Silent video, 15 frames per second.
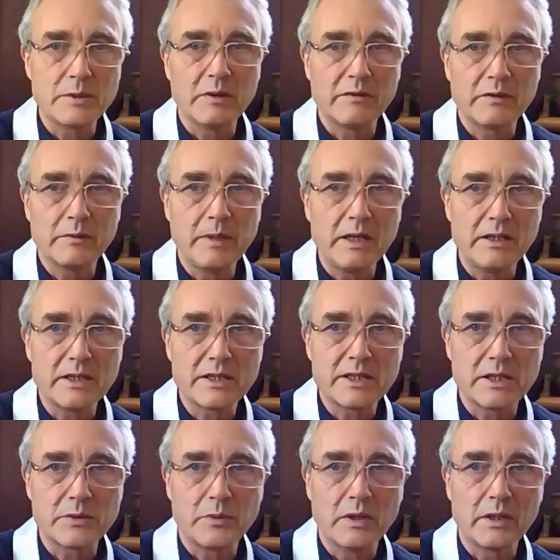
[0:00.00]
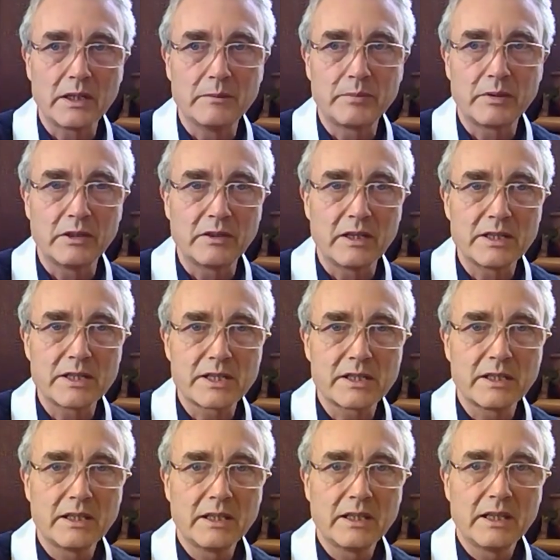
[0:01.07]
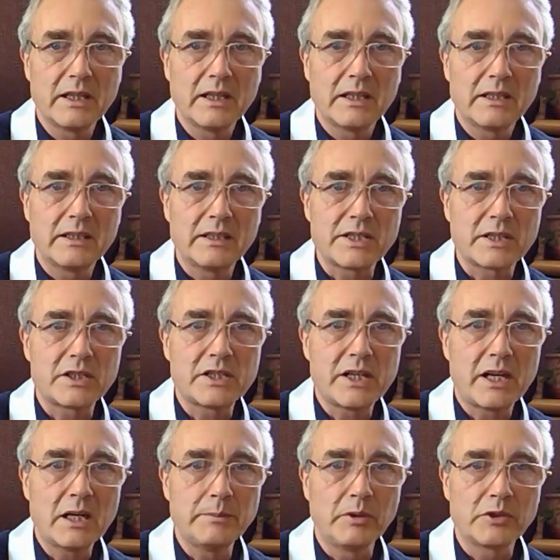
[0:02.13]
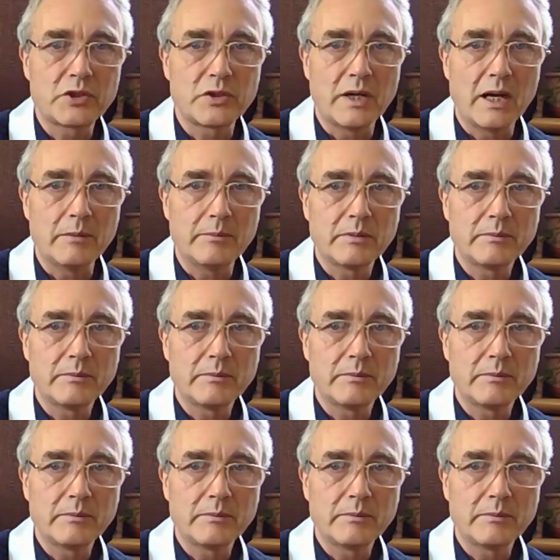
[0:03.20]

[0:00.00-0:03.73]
But for me, this is work in progress. There's a terrible trap.